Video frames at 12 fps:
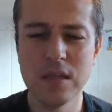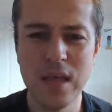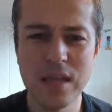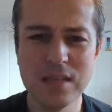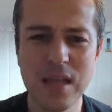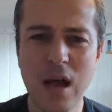
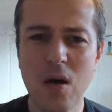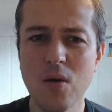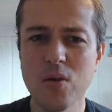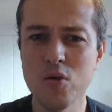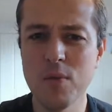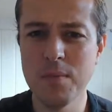That's how
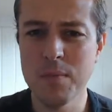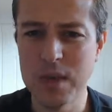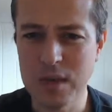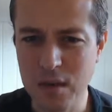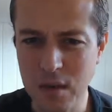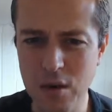human
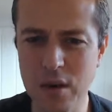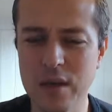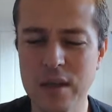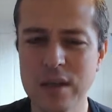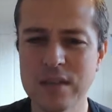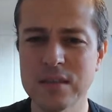beings
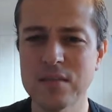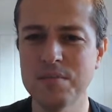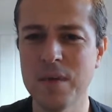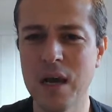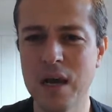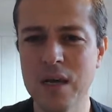learn. It's
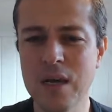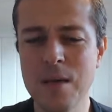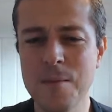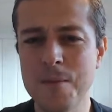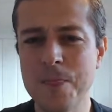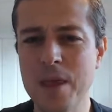by
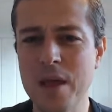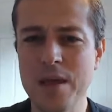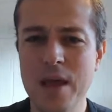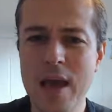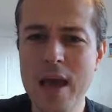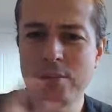
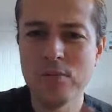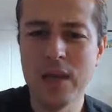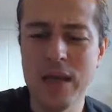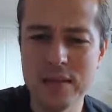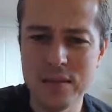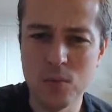then
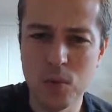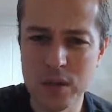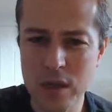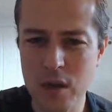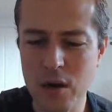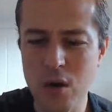emulating what
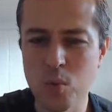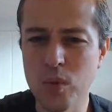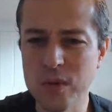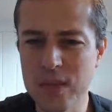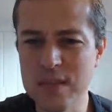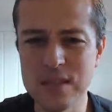they learn,
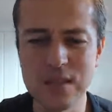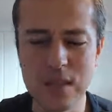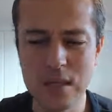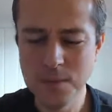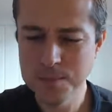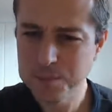what they
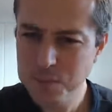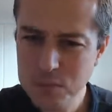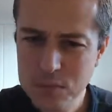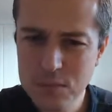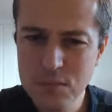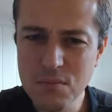see,
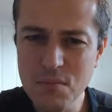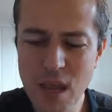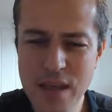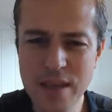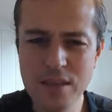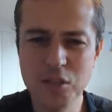
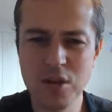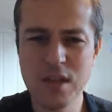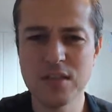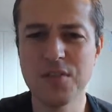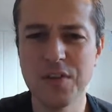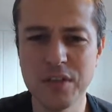and then
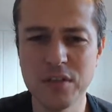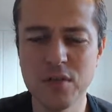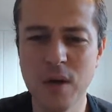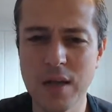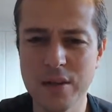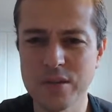transferring to
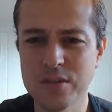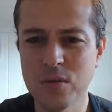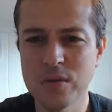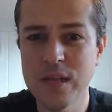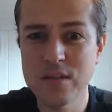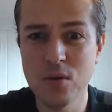others. So
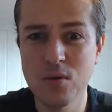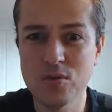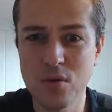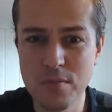that's also